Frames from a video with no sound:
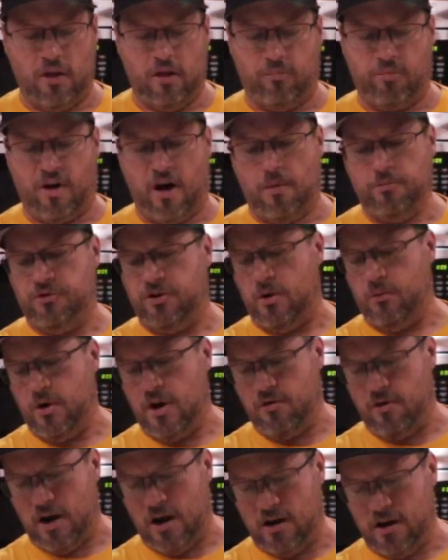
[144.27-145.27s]
of the problems that
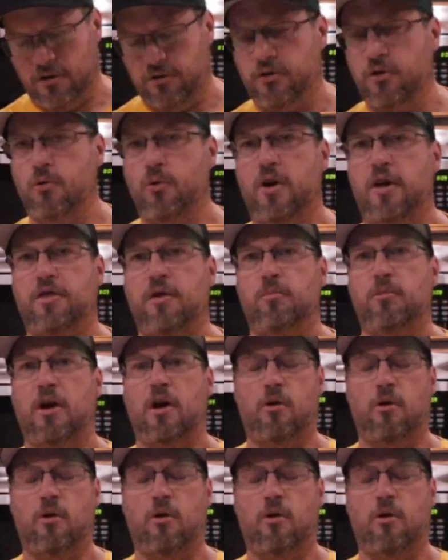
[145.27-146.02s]
we ran into with them,